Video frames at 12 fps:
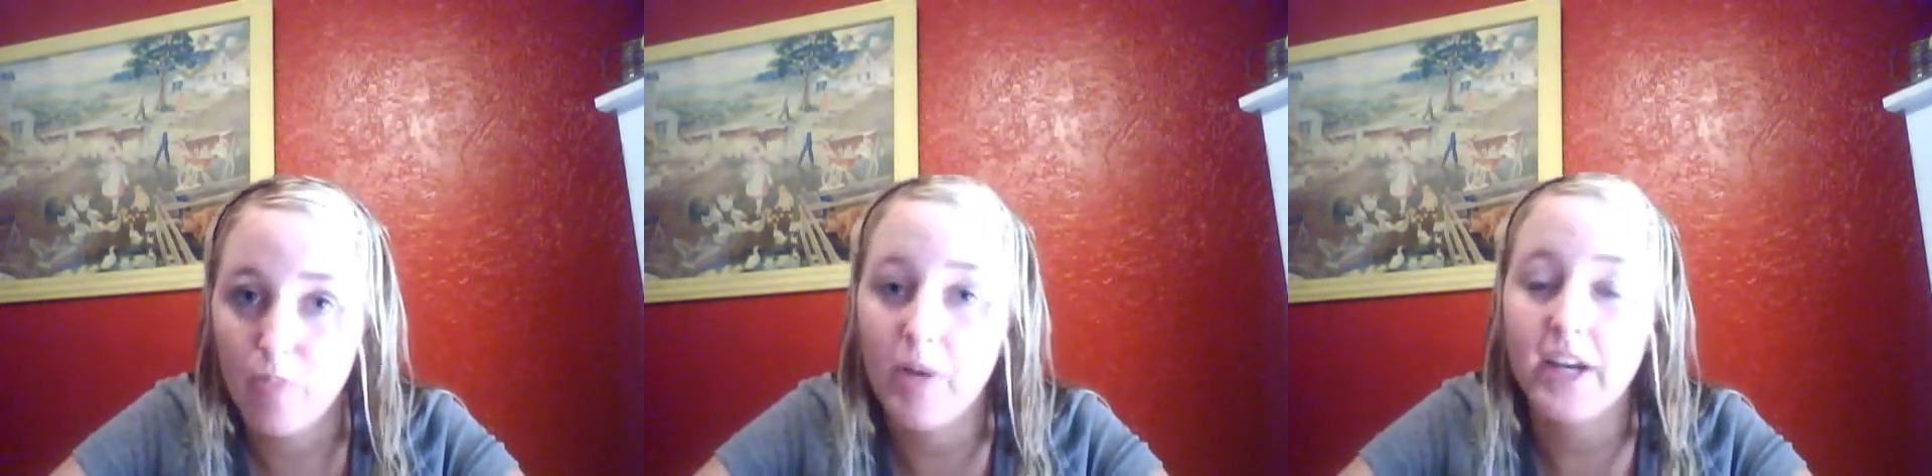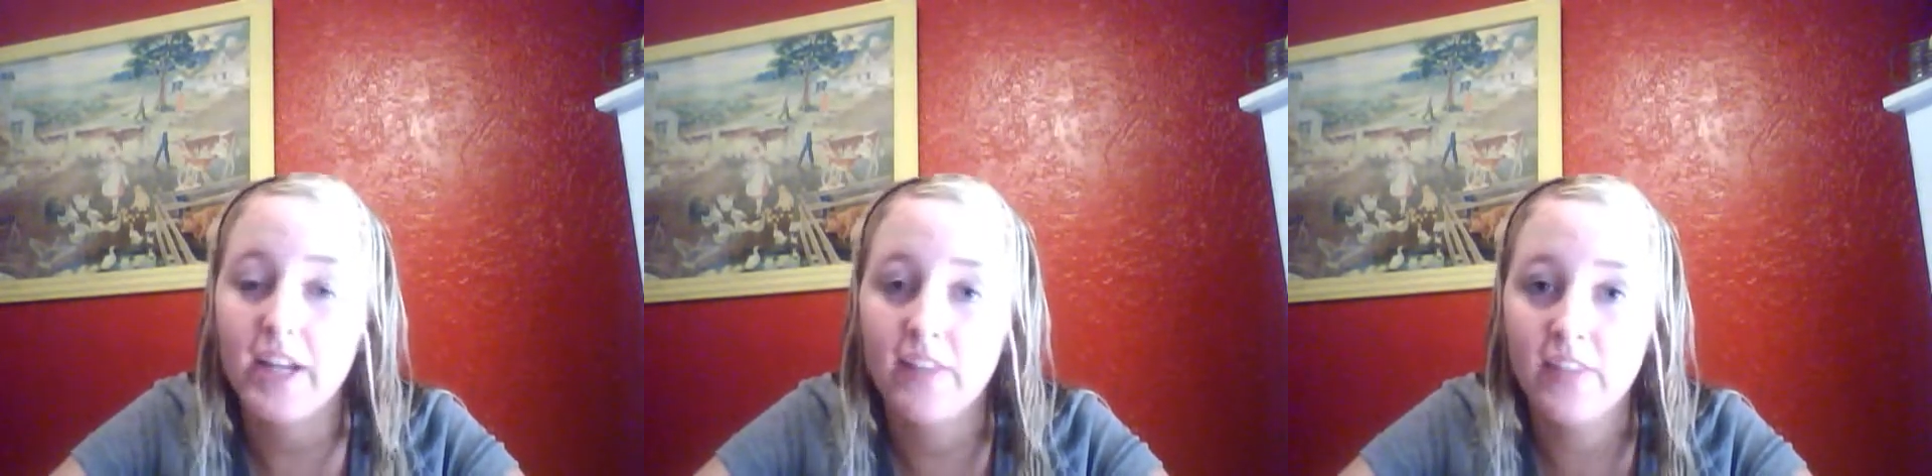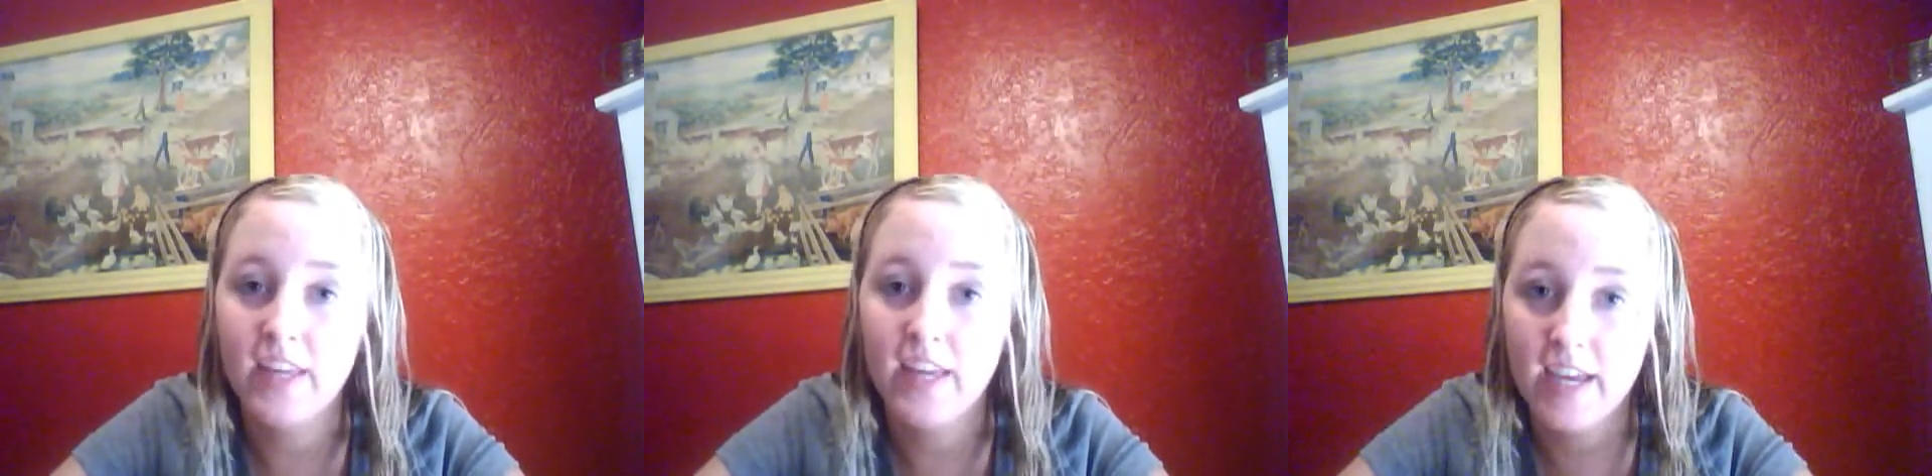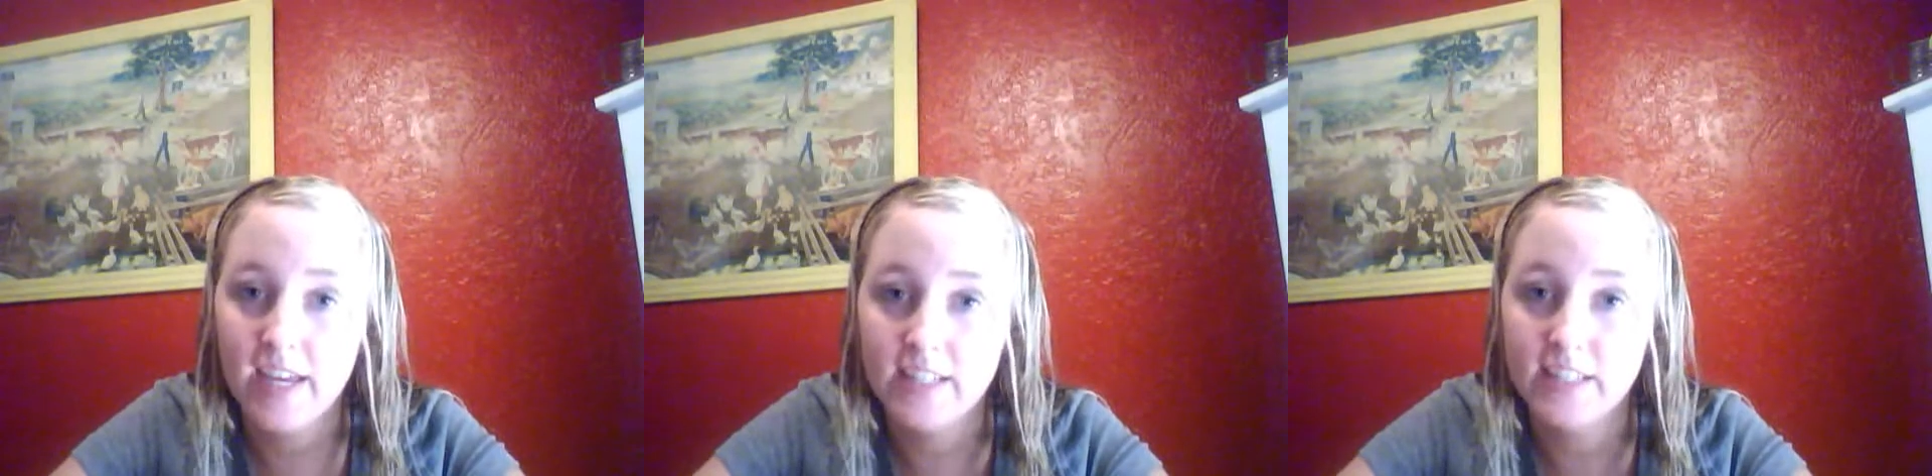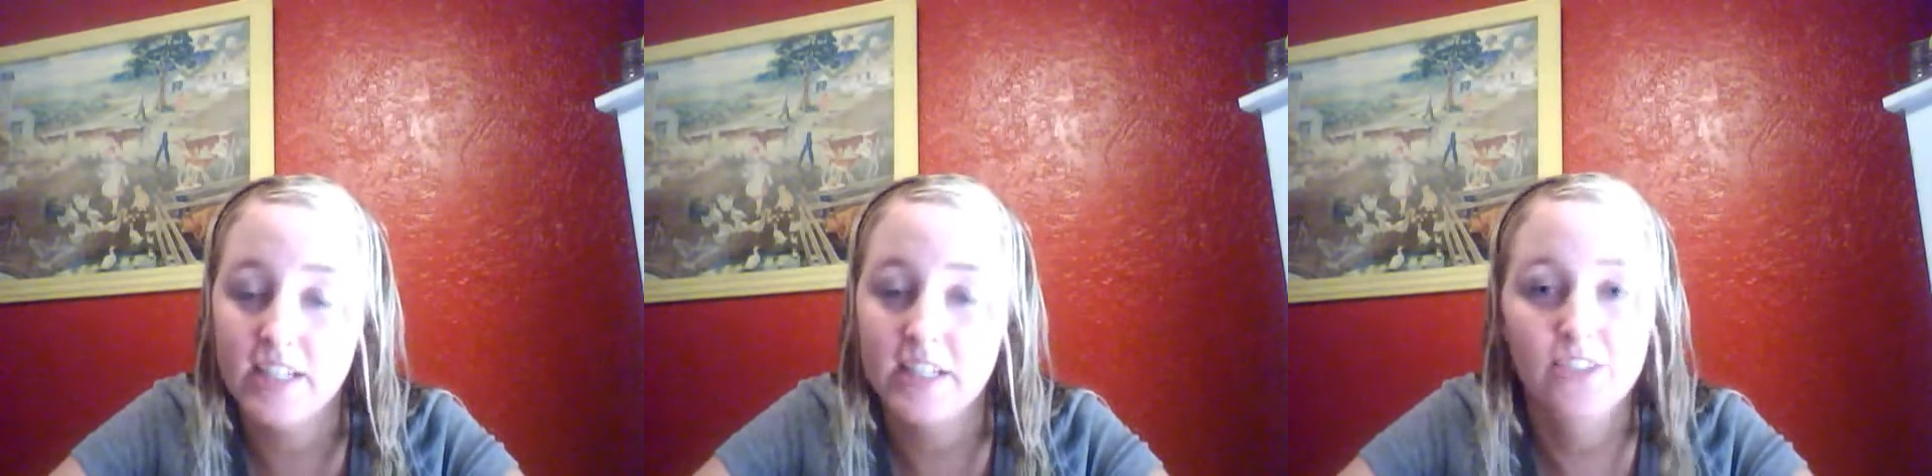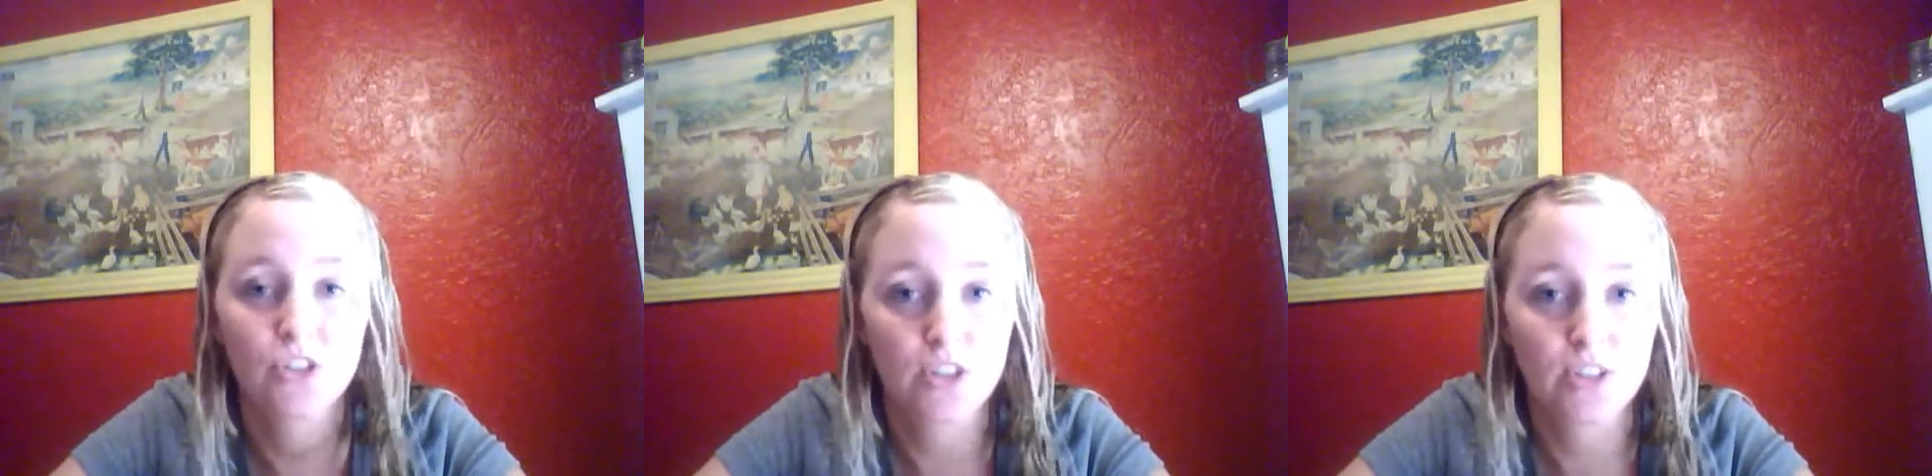but in the end,
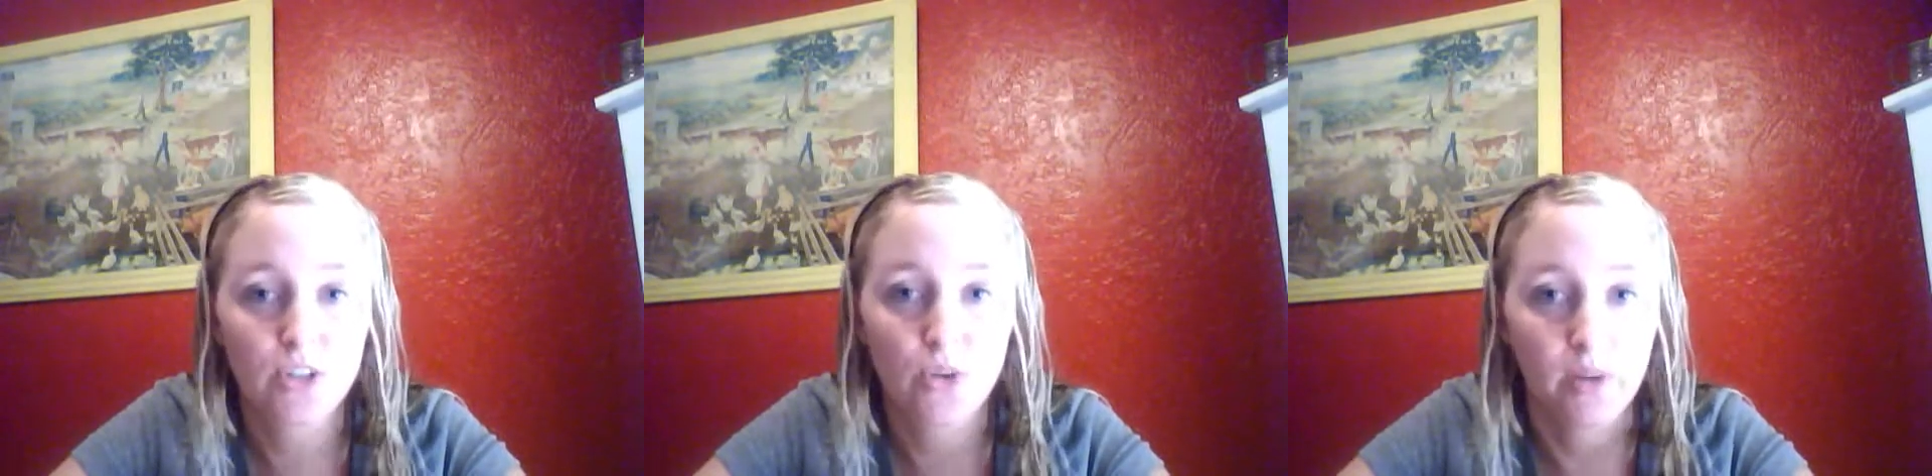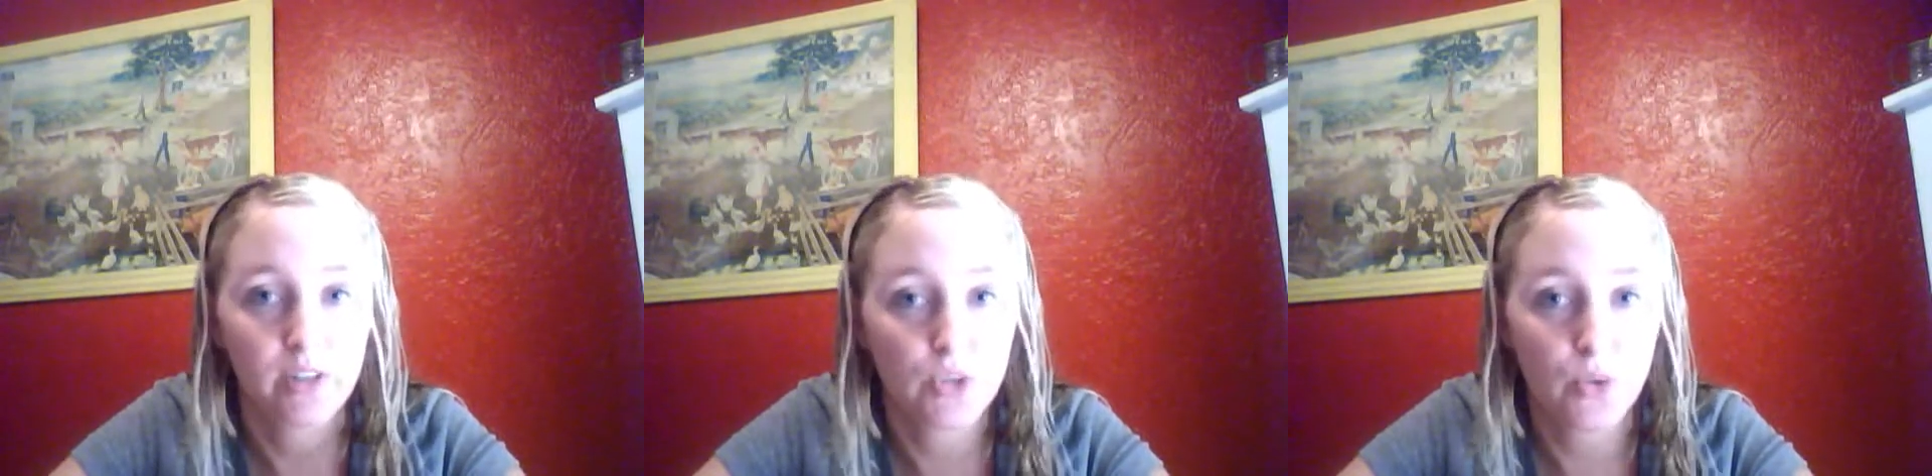it's just going